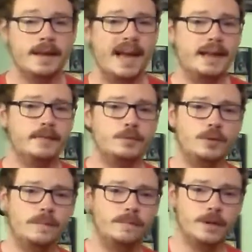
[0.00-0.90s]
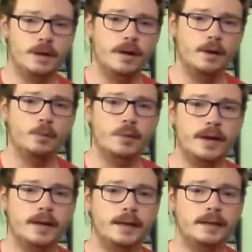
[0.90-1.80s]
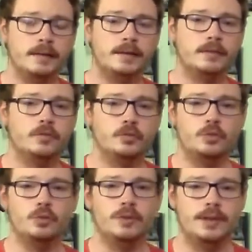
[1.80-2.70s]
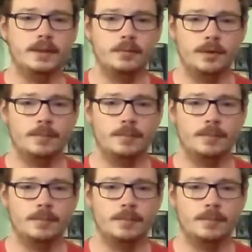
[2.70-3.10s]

And if you can figure out a way to get with